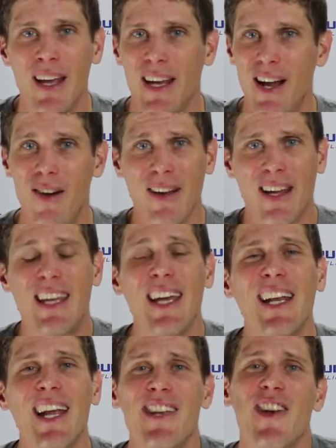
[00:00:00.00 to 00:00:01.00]
you know,
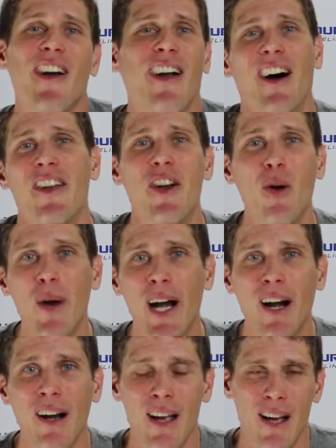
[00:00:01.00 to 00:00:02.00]
get in your
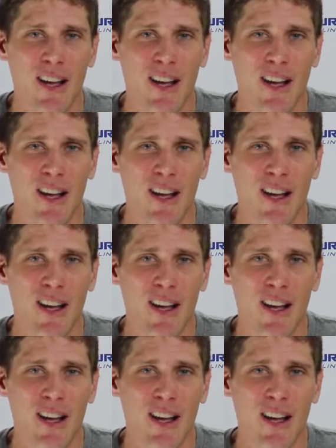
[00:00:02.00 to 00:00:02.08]
underwear,